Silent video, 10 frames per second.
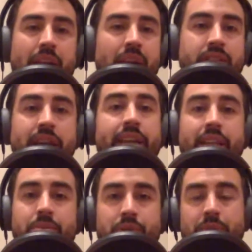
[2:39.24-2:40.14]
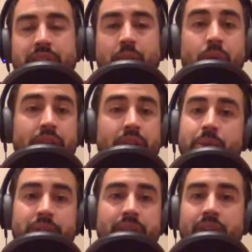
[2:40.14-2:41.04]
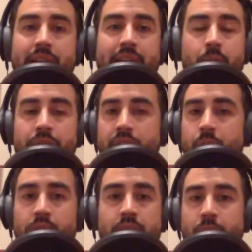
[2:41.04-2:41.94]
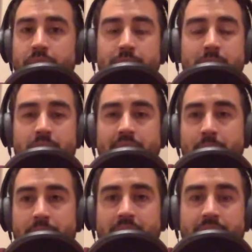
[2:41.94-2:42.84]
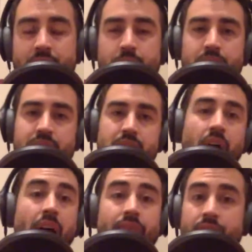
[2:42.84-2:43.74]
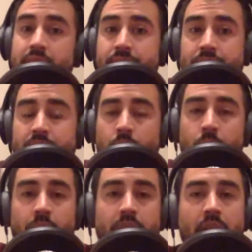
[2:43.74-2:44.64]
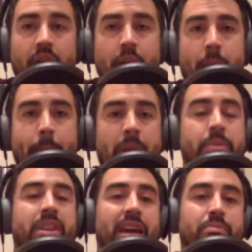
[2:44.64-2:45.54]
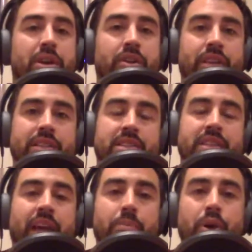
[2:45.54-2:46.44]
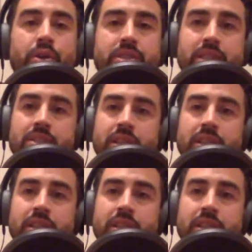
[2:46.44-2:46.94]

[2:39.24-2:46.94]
And I'll take them just because I want to see what they've got and what they're working with. Maybe the application was just off or different, or maybe they have better things to say in person.